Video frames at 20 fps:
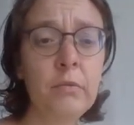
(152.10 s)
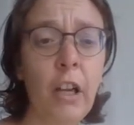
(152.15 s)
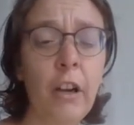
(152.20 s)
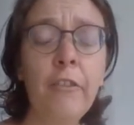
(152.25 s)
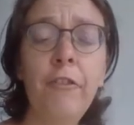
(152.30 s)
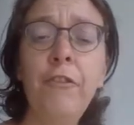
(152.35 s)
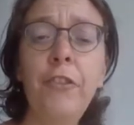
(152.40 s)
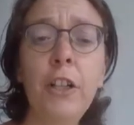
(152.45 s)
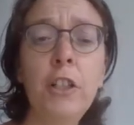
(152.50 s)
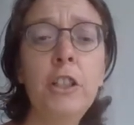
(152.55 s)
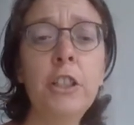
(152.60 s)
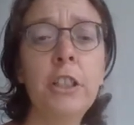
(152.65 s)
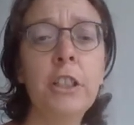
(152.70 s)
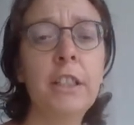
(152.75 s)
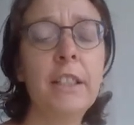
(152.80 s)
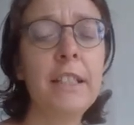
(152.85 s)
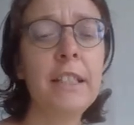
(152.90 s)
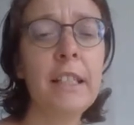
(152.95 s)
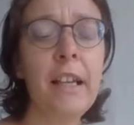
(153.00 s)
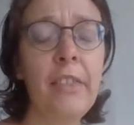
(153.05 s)

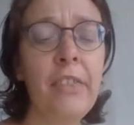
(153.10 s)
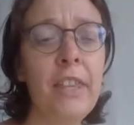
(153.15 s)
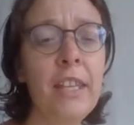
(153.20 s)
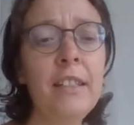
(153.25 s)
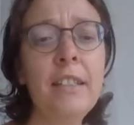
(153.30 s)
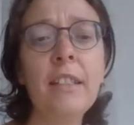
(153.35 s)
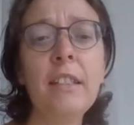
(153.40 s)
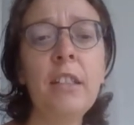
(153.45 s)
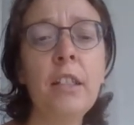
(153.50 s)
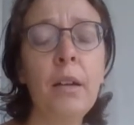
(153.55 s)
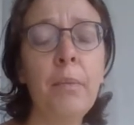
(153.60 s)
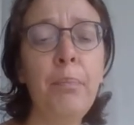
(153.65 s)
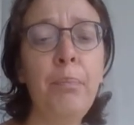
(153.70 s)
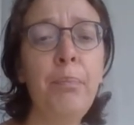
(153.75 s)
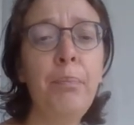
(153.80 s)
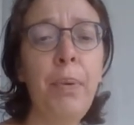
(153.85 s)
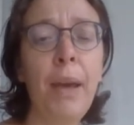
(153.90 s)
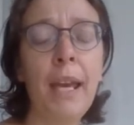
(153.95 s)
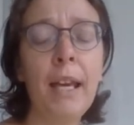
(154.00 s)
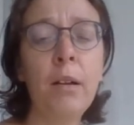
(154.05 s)
food. This is a
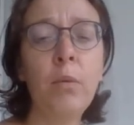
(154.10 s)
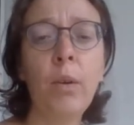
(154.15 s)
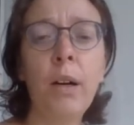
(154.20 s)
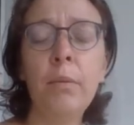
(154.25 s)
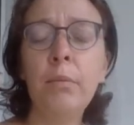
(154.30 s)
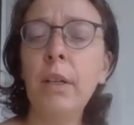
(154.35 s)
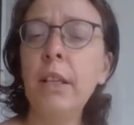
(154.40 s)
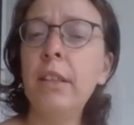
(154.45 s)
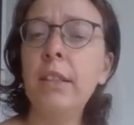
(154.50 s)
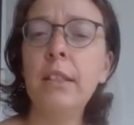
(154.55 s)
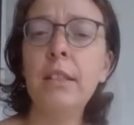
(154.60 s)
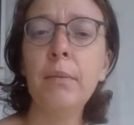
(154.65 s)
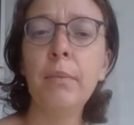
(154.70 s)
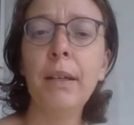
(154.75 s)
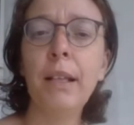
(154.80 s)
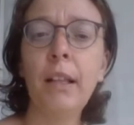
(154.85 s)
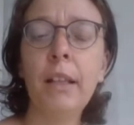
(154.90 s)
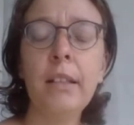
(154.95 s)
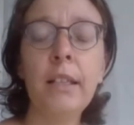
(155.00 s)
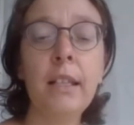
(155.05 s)
big one with
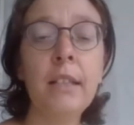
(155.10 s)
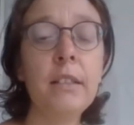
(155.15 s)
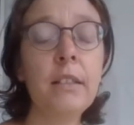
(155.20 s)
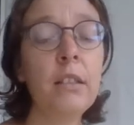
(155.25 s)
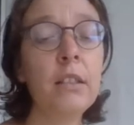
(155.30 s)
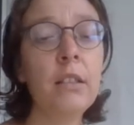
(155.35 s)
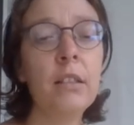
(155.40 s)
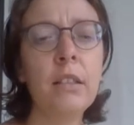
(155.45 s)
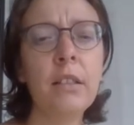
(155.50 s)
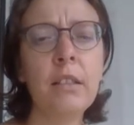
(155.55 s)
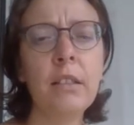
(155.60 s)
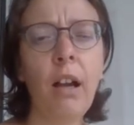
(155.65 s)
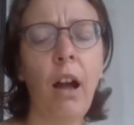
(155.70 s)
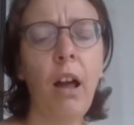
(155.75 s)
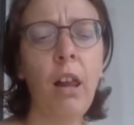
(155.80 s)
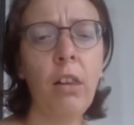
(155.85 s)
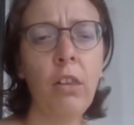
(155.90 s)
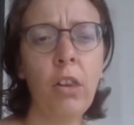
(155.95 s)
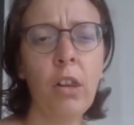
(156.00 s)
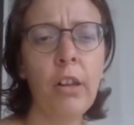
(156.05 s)
disabilities because
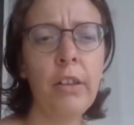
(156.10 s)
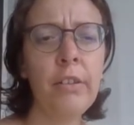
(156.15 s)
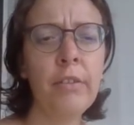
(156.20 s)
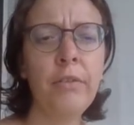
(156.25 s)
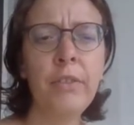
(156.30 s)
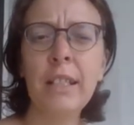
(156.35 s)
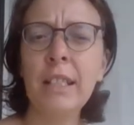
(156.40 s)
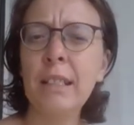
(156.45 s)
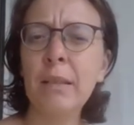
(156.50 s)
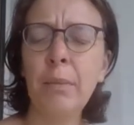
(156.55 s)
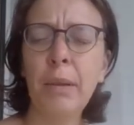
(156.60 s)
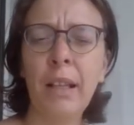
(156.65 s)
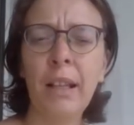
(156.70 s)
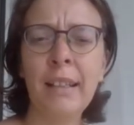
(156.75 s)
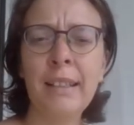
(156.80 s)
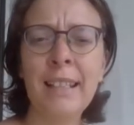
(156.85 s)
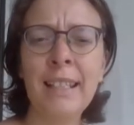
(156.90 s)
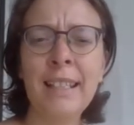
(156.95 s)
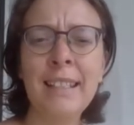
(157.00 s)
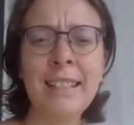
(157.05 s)
a lot of
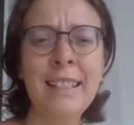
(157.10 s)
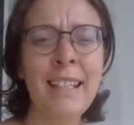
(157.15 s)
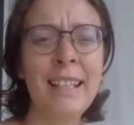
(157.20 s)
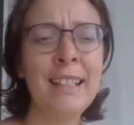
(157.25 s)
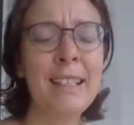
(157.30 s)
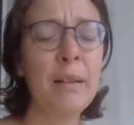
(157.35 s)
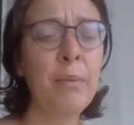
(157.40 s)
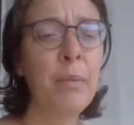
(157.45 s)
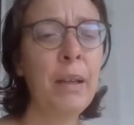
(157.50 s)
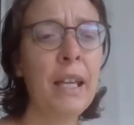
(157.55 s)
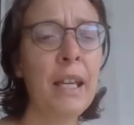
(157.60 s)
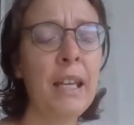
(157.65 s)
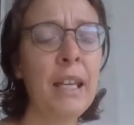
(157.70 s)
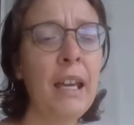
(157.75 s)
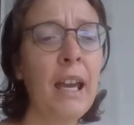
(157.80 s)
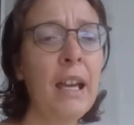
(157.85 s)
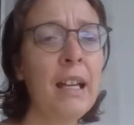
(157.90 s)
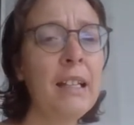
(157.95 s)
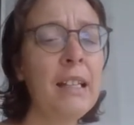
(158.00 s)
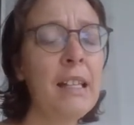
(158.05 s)
disabilities there can be
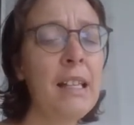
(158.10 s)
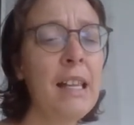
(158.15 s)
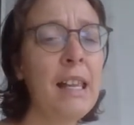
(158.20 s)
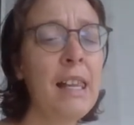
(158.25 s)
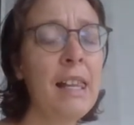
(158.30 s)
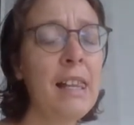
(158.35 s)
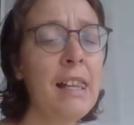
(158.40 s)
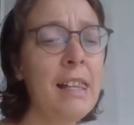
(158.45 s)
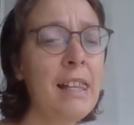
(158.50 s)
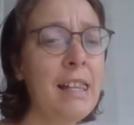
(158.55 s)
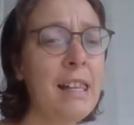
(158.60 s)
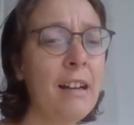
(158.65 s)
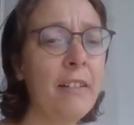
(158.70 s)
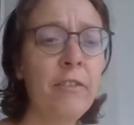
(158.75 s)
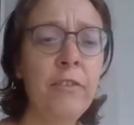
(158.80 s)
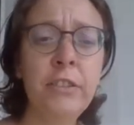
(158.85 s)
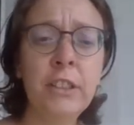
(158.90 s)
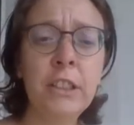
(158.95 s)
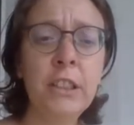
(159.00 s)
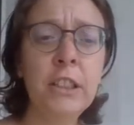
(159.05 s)

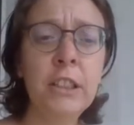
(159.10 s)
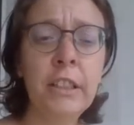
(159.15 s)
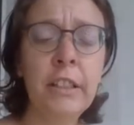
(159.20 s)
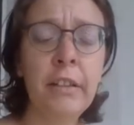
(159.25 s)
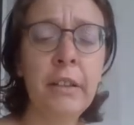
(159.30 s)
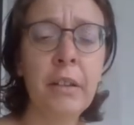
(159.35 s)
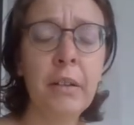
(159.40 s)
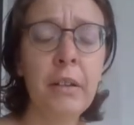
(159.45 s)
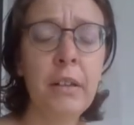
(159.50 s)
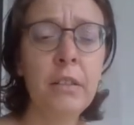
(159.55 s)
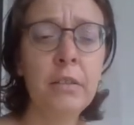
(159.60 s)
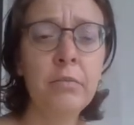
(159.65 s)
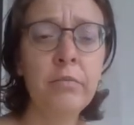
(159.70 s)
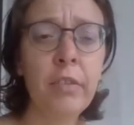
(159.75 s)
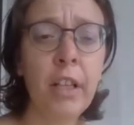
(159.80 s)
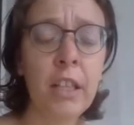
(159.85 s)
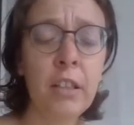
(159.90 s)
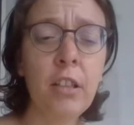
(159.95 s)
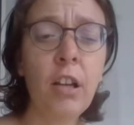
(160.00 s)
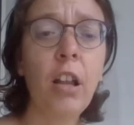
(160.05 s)
food
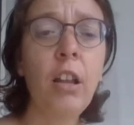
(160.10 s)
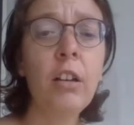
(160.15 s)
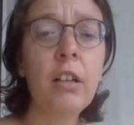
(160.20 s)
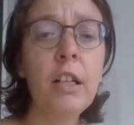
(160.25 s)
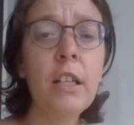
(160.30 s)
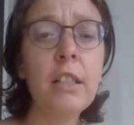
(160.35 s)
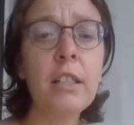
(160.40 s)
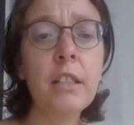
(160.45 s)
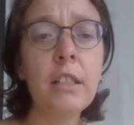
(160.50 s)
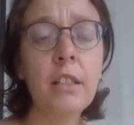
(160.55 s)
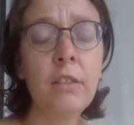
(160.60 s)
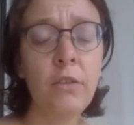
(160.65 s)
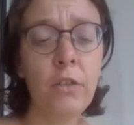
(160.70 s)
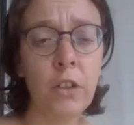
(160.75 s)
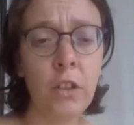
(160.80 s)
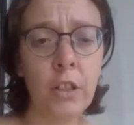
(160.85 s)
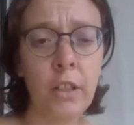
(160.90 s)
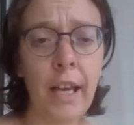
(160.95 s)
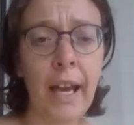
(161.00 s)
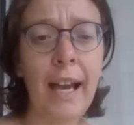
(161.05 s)
intolerances,
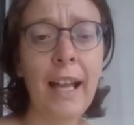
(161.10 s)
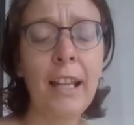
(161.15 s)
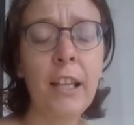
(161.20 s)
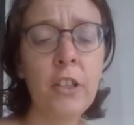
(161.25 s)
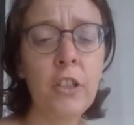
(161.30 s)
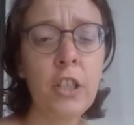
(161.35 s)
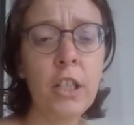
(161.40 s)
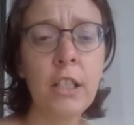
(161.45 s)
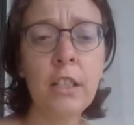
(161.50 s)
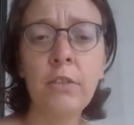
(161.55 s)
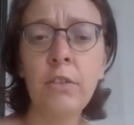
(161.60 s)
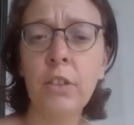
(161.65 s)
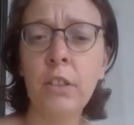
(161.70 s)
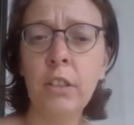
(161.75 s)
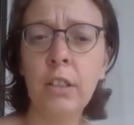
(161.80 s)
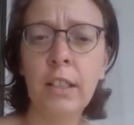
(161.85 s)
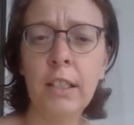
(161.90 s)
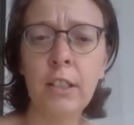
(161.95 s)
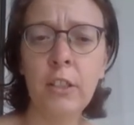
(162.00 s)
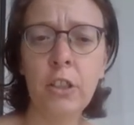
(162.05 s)
food allergies,
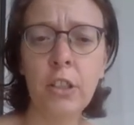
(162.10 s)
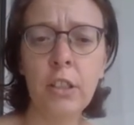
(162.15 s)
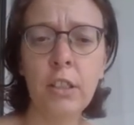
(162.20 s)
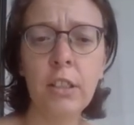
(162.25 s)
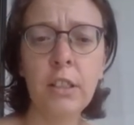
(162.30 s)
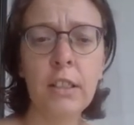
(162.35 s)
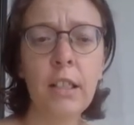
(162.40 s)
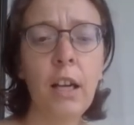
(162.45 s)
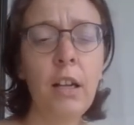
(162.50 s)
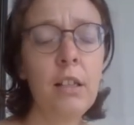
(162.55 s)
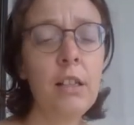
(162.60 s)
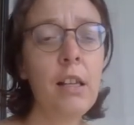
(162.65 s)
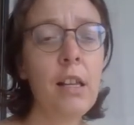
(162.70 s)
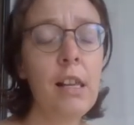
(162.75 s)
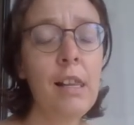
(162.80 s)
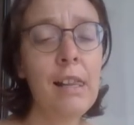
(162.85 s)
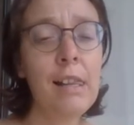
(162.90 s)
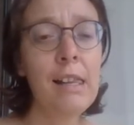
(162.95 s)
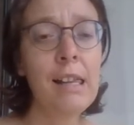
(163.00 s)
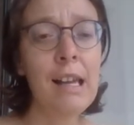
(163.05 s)
food issues.
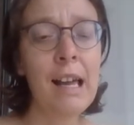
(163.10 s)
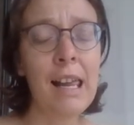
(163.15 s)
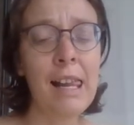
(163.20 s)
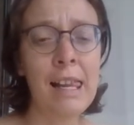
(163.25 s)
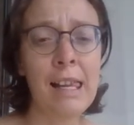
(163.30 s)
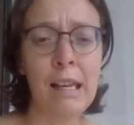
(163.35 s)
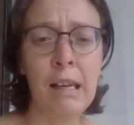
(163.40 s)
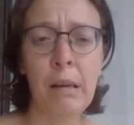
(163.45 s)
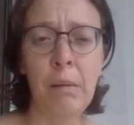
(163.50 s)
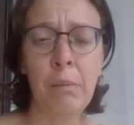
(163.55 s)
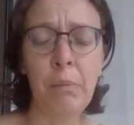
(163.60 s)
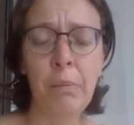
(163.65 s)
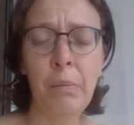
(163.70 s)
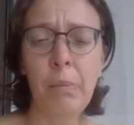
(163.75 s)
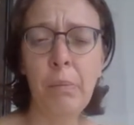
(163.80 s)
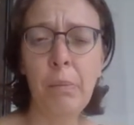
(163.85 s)
Um,